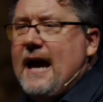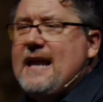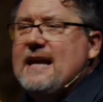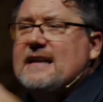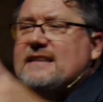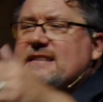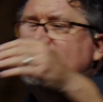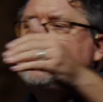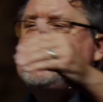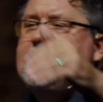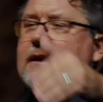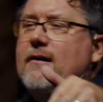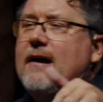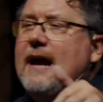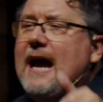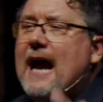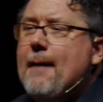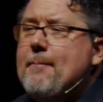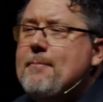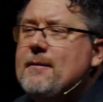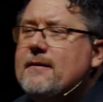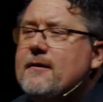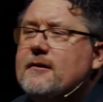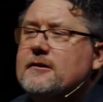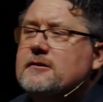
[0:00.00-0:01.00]
And it's still
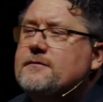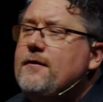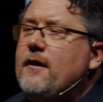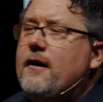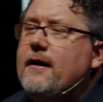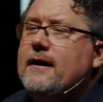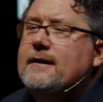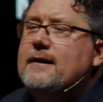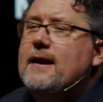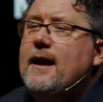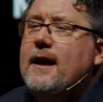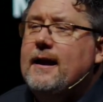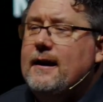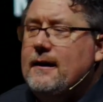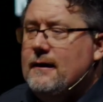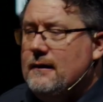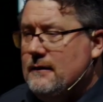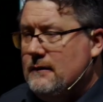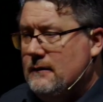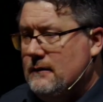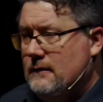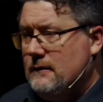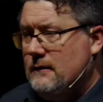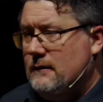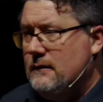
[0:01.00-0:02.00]
happening to this very day.
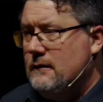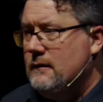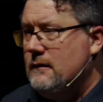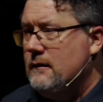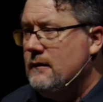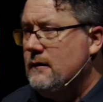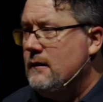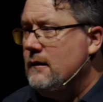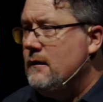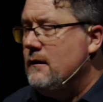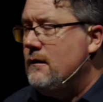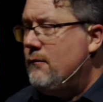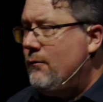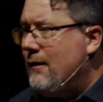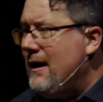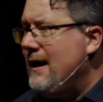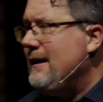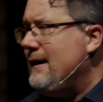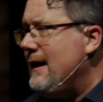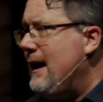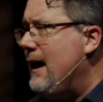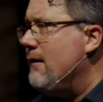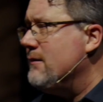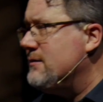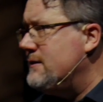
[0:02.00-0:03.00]

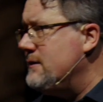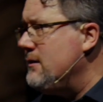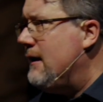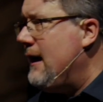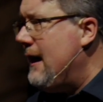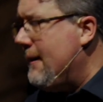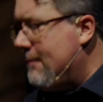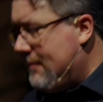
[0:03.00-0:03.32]
Right now, it's still